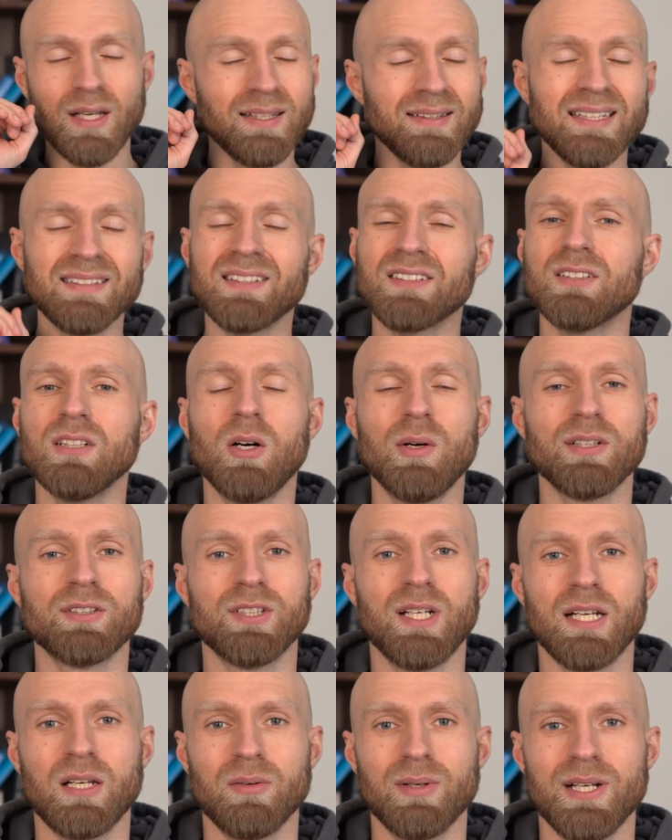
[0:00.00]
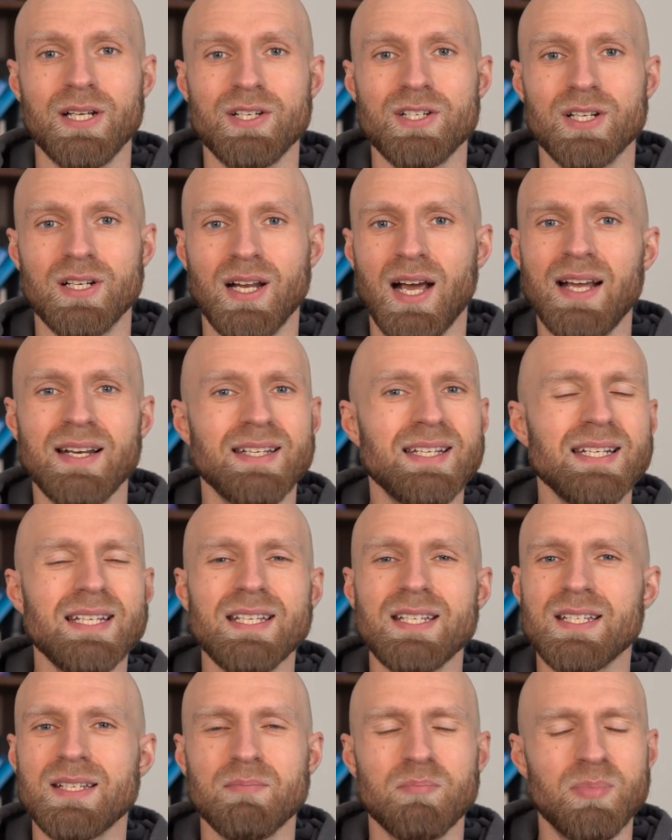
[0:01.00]
this is no exaggeration, I
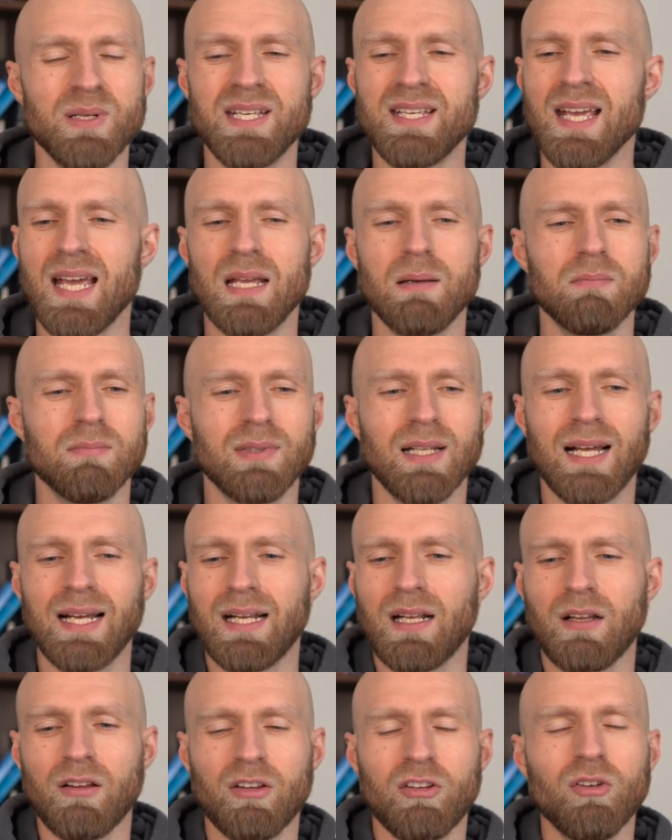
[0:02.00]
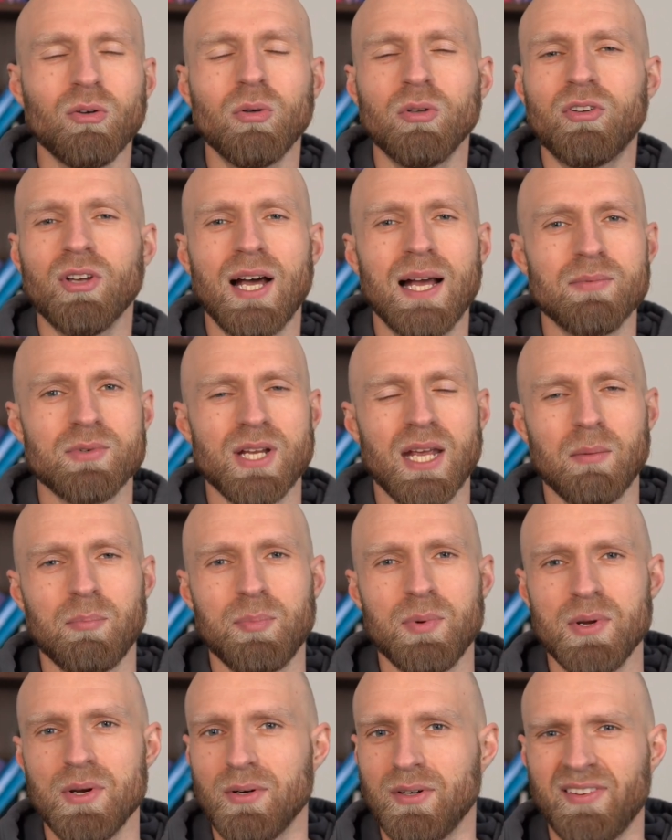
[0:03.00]
didn't become like 2 times
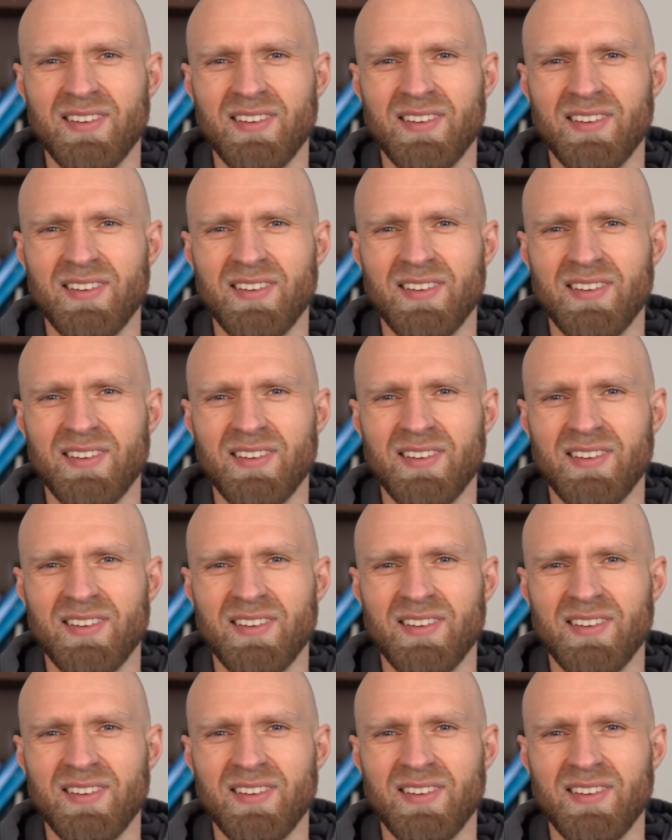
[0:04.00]
happier,